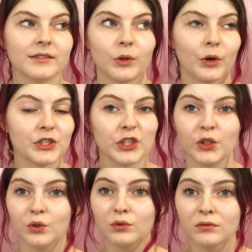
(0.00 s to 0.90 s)
or
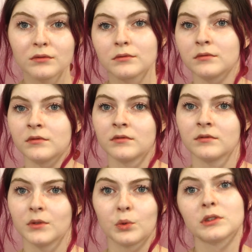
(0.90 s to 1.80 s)
two
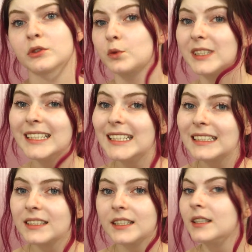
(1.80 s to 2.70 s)
or
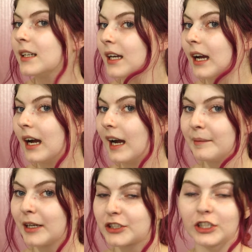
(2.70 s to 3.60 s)
three. I'm
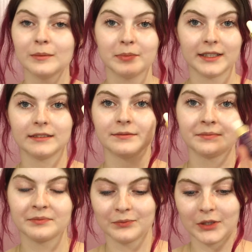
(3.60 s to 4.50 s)
not sure, but
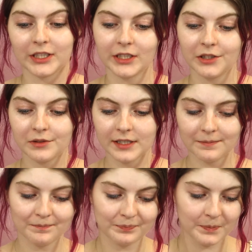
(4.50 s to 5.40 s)
we're gonna use
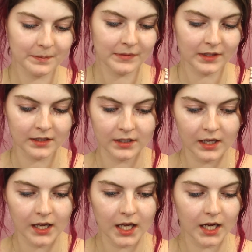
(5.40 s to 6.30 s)
it.
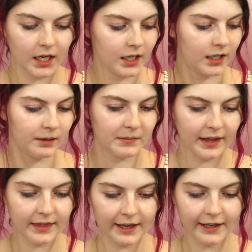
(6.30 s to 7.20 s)

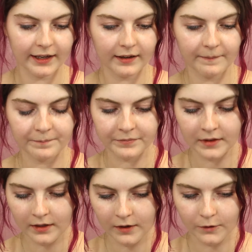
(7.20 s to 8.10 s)
And then
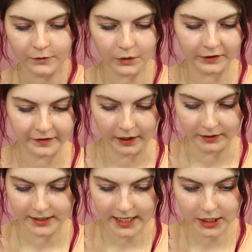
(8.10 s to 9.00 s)
for
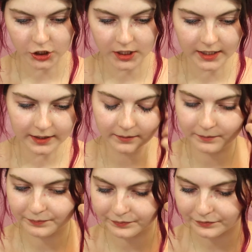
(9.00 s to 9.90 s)
foundation,